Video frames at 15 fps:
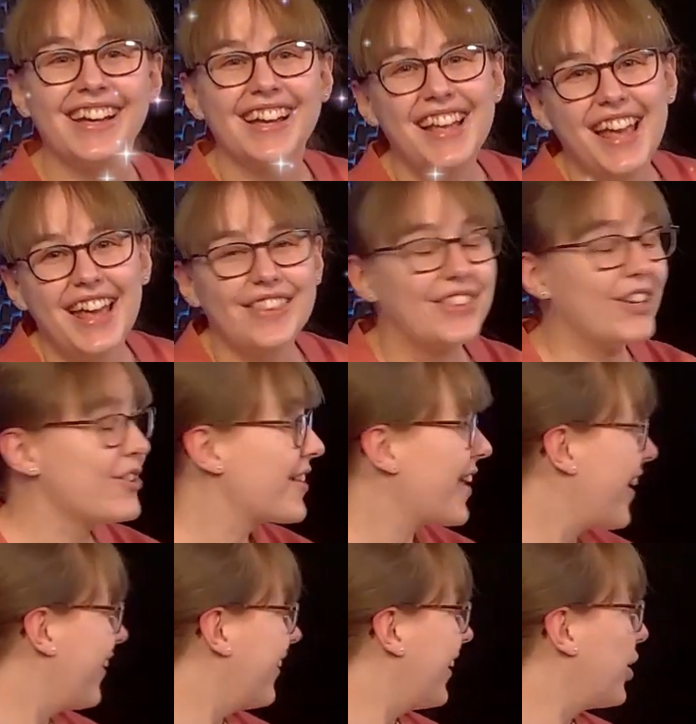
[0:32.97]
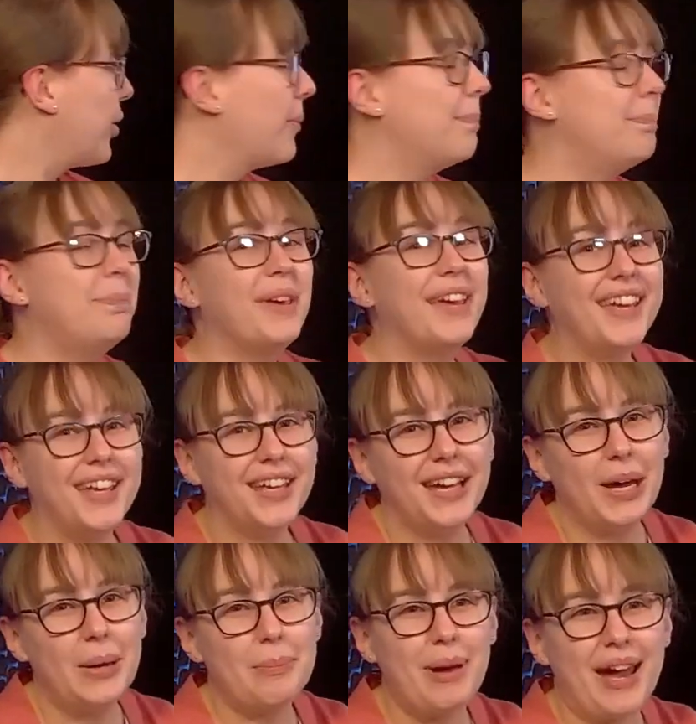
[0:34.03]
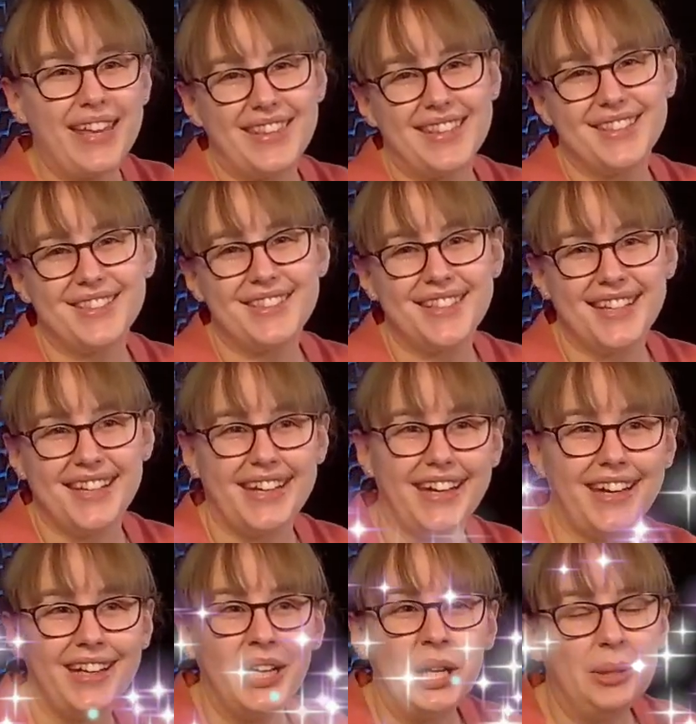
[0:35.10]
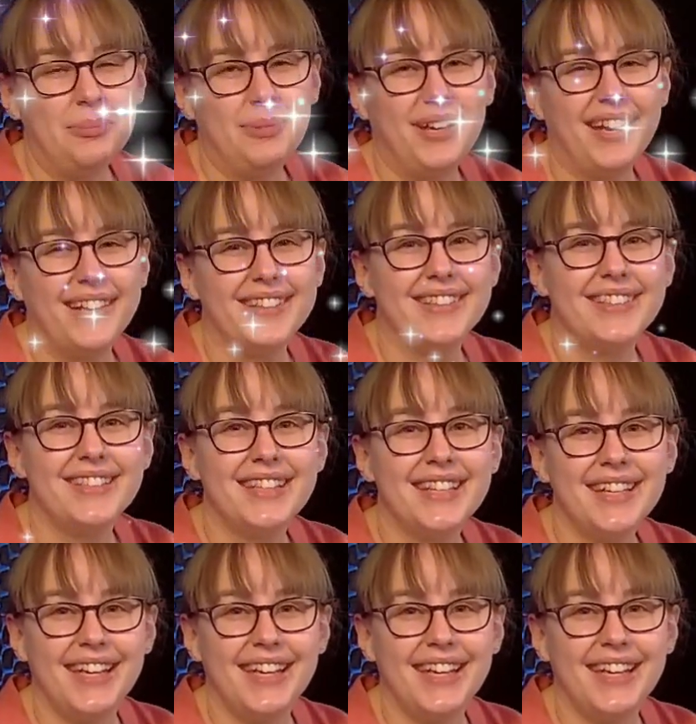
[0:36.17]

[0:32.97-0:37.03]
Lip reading: There's a little B by the Z because Z